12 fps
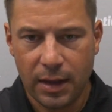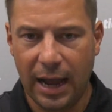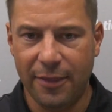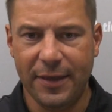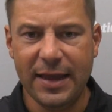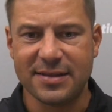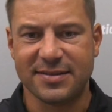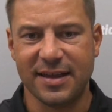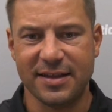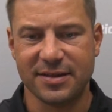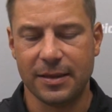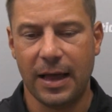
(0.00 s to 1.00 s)
Yeah, I think it
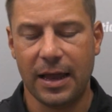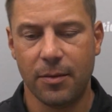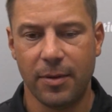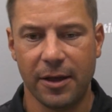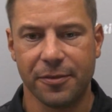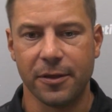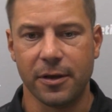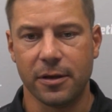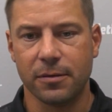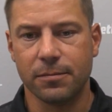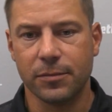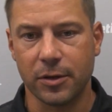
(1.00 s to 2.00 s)
says a lot about
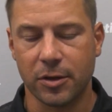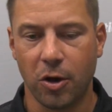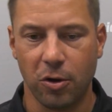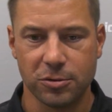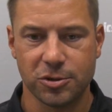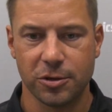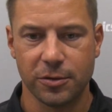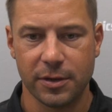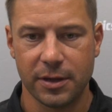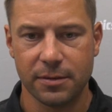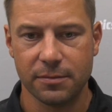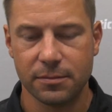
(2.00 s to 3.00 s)
the culture
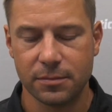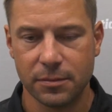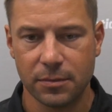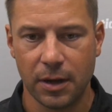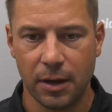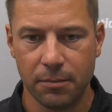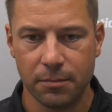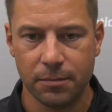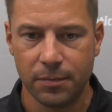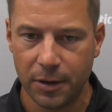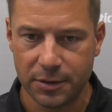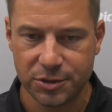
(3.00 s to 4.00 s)
that
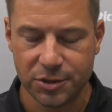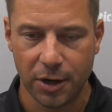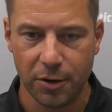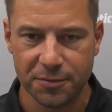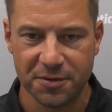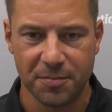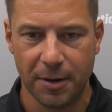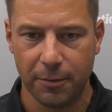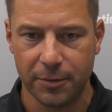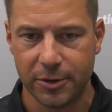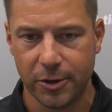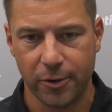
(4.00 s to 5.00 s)
Butch Jones has been
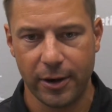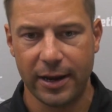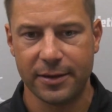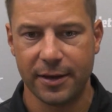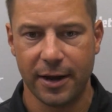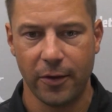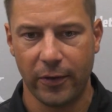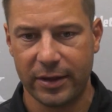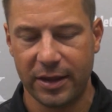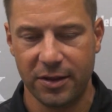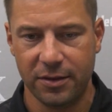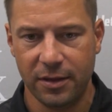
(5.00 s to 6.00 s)
able to create there. Like,
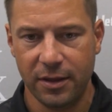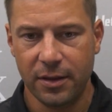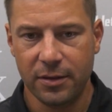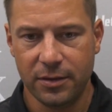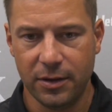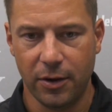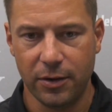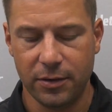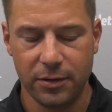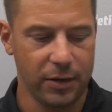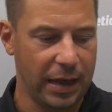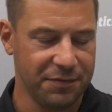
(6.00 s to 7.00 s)
he, you know,
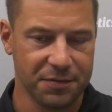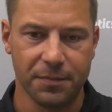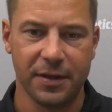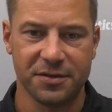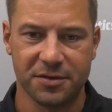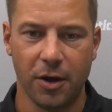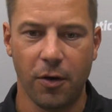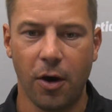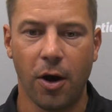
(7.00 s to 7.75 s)
you have some things go